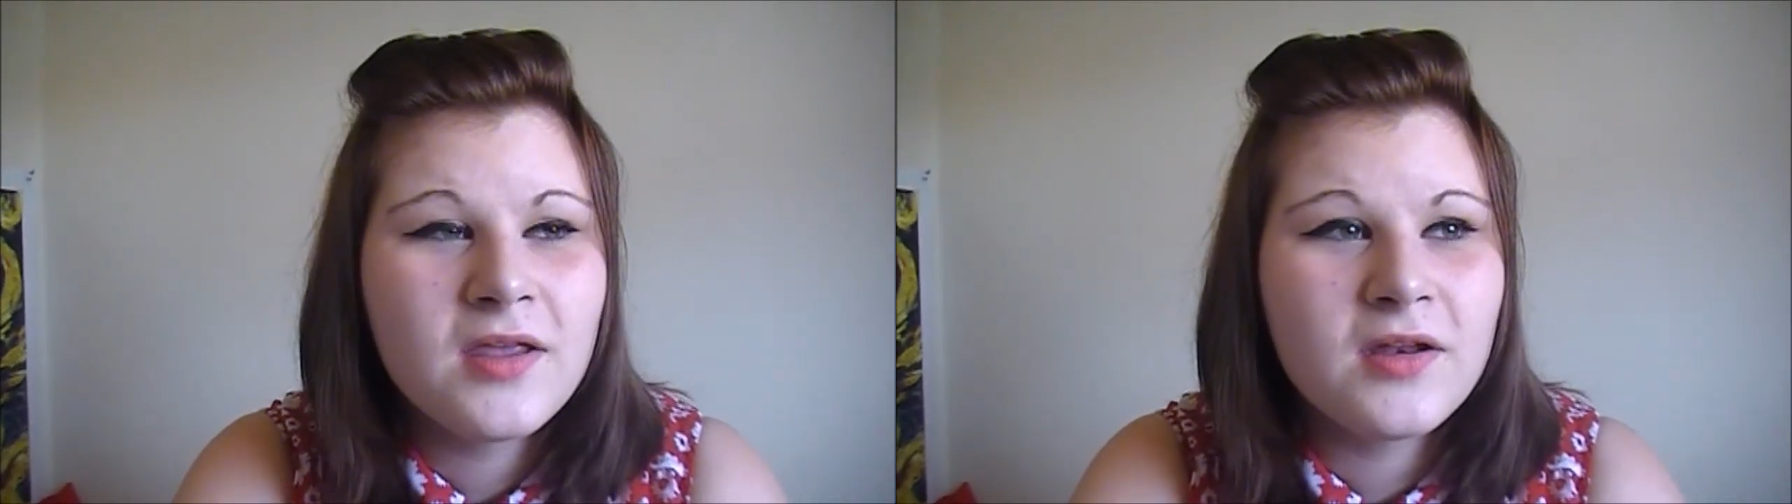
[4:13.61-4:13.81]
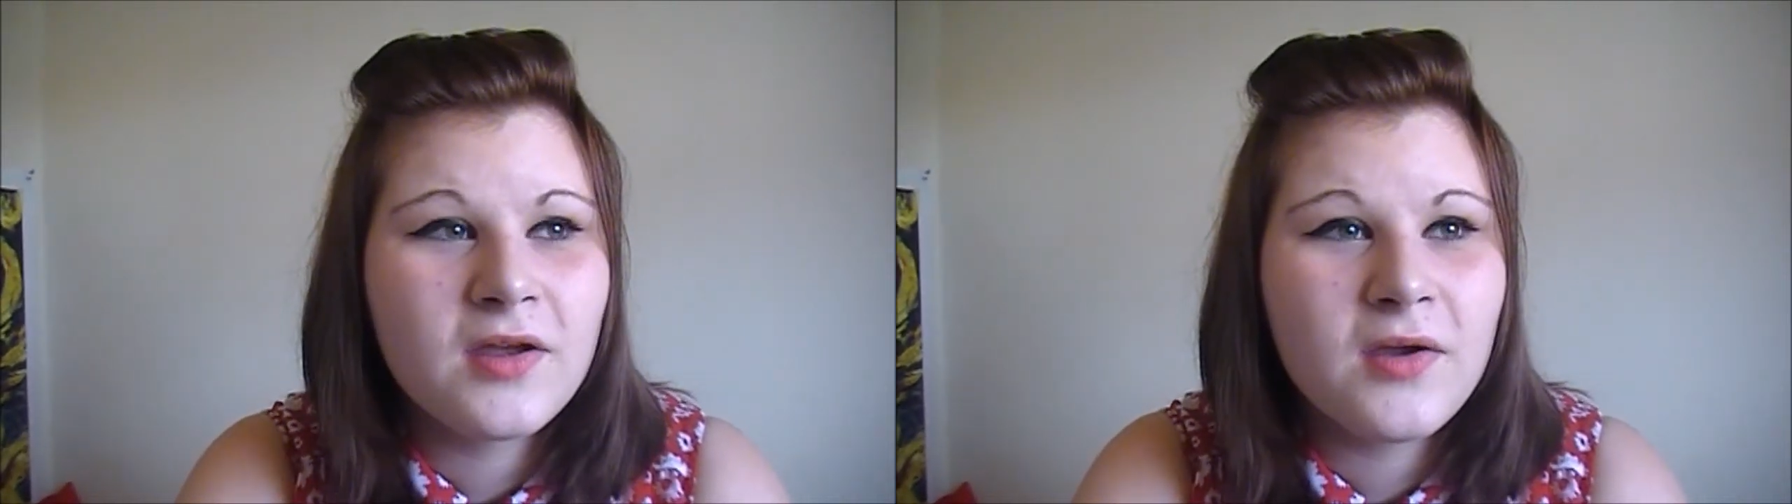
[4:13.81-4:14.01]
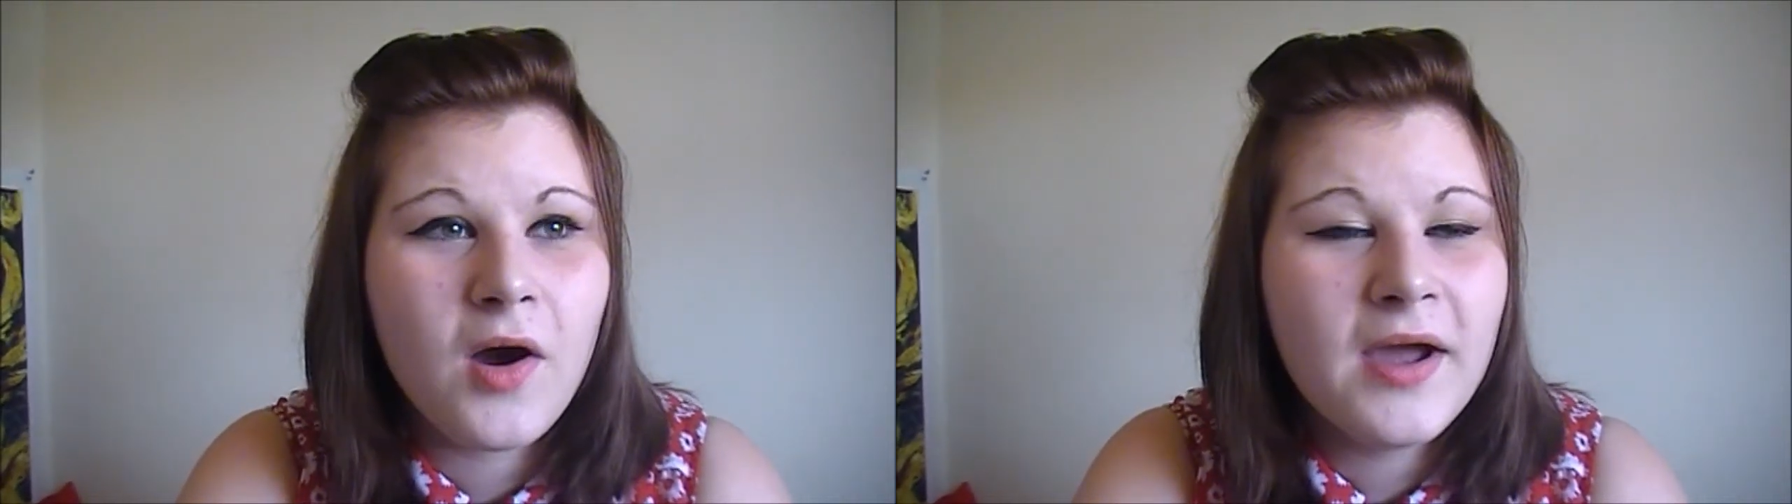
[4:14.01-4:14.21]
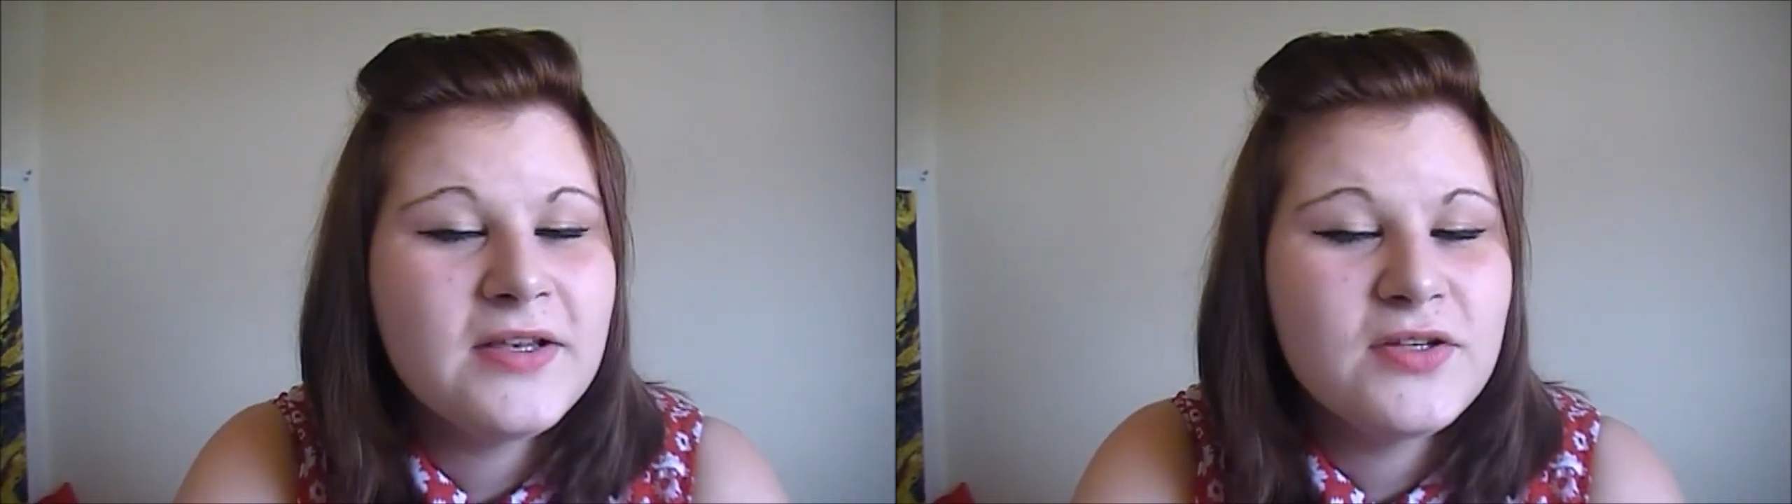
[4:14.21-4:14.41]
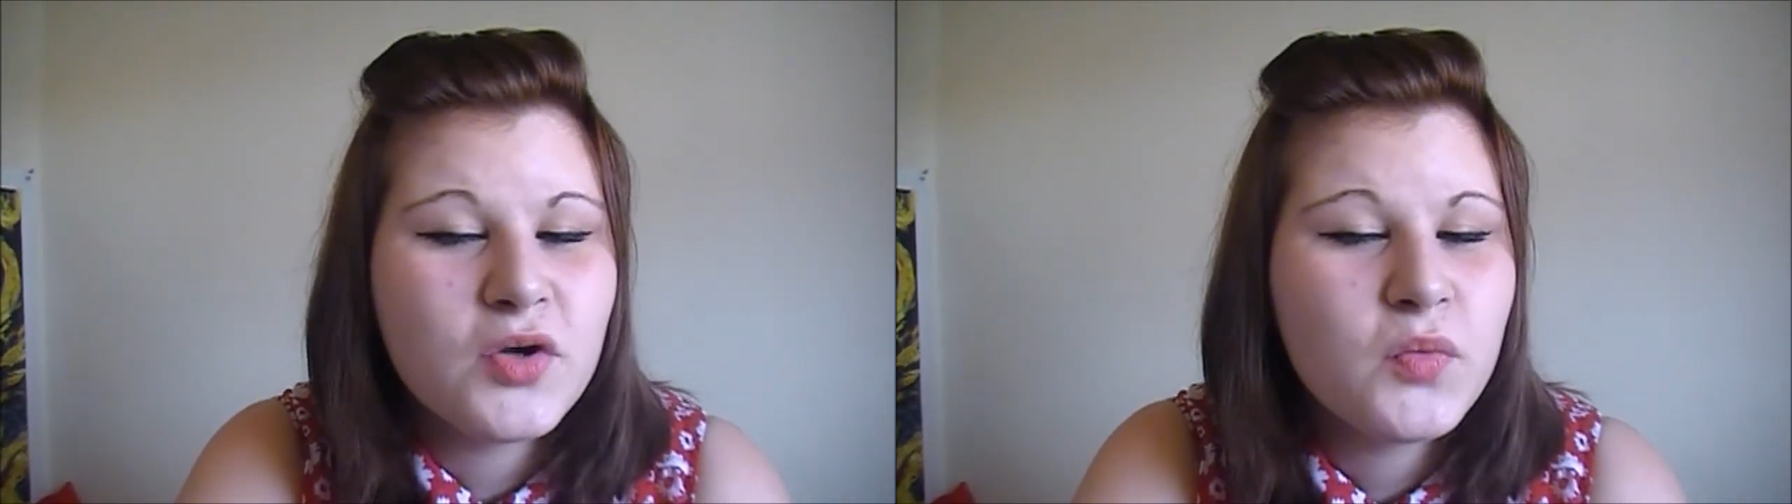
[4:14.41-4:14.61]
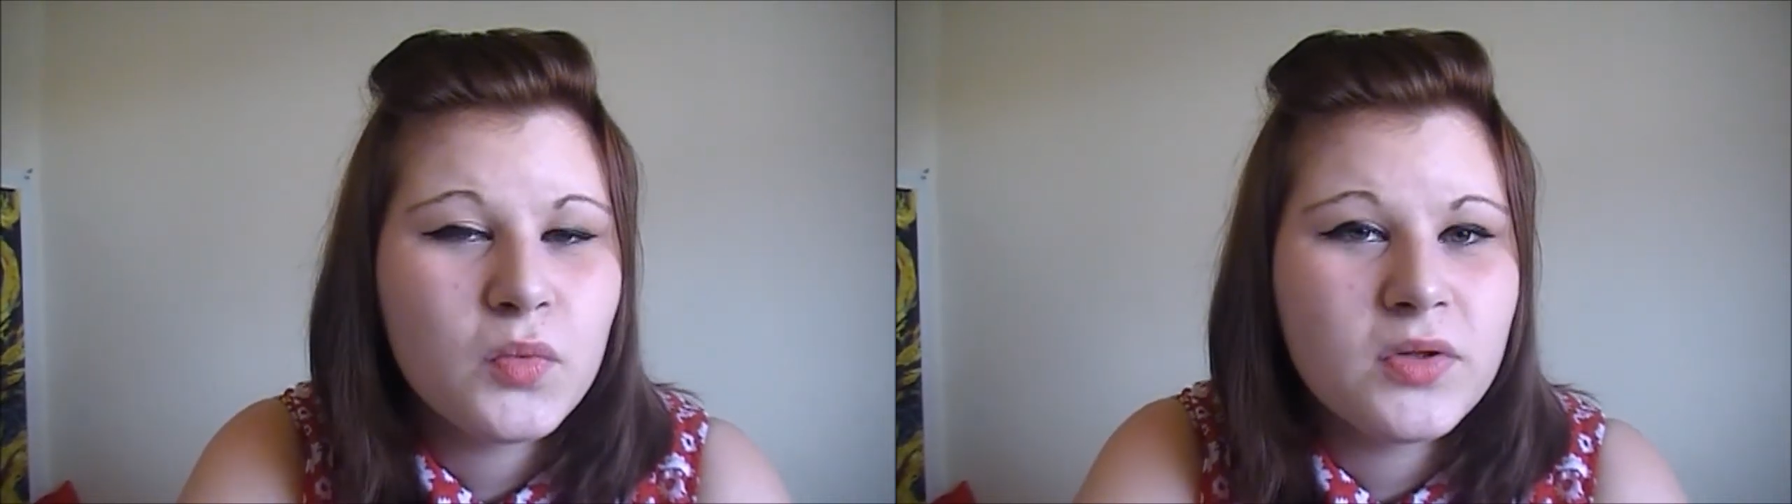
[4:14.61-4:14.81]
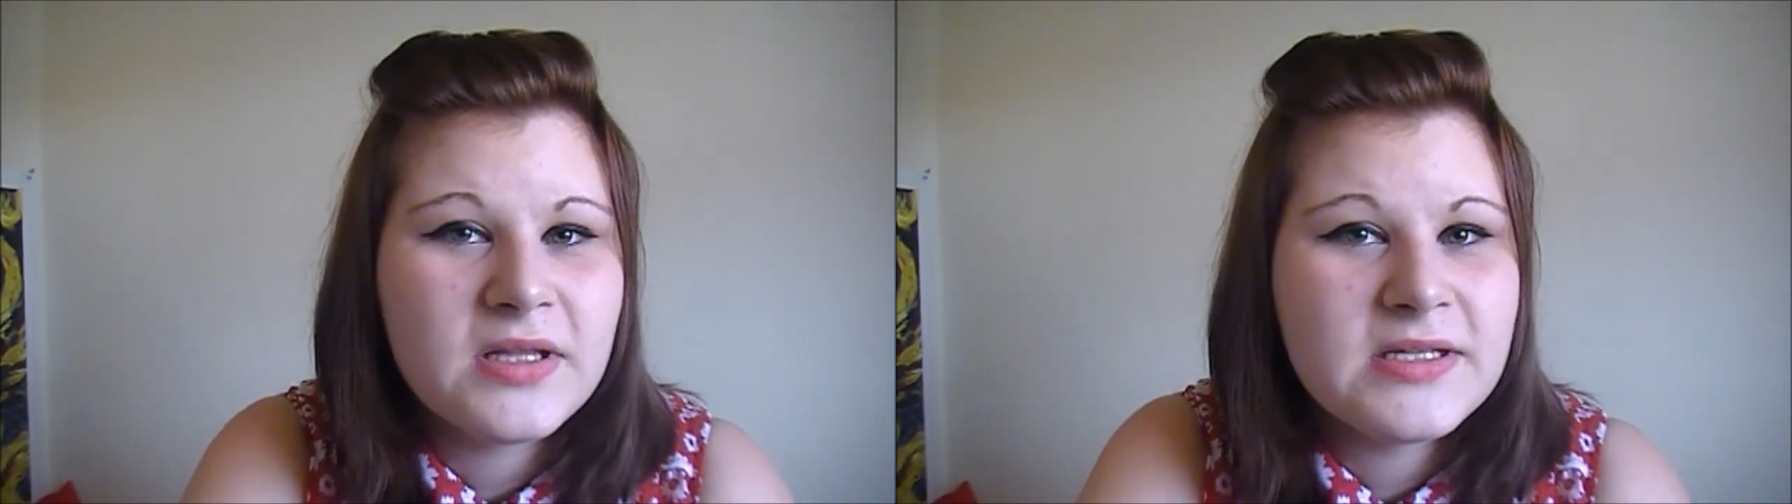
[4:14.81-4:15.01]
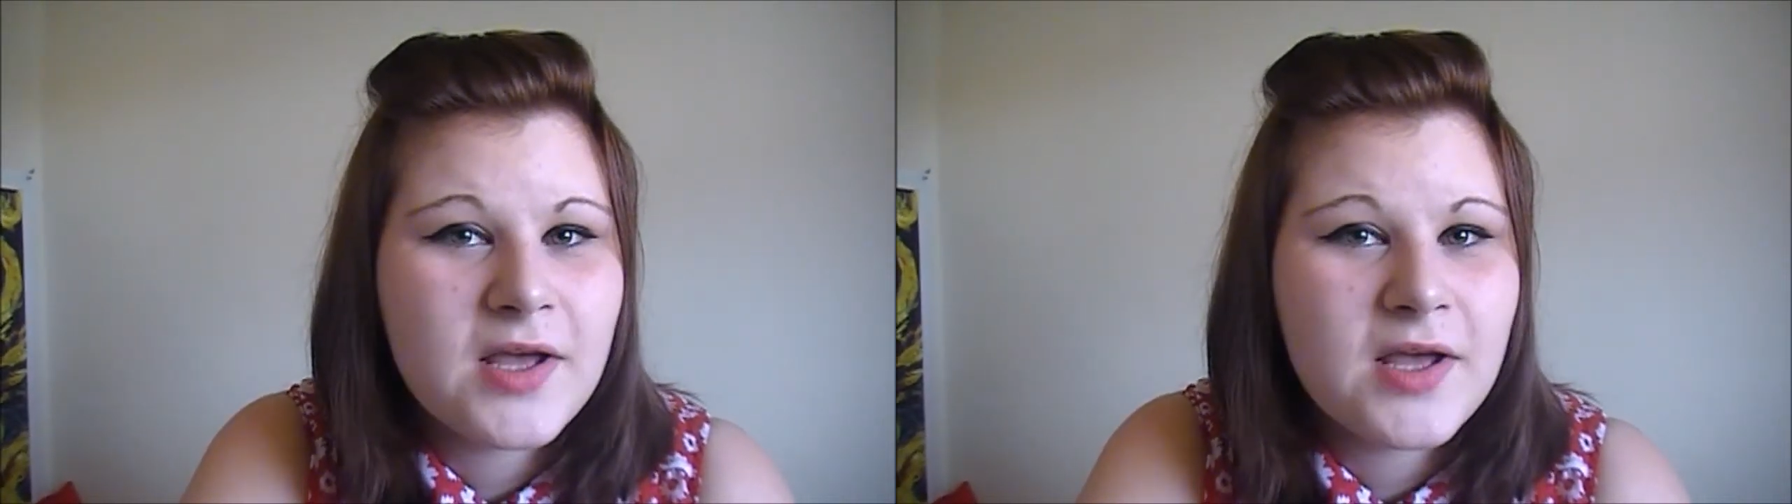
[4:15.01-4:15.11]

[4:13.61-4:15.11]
You know, I don't want these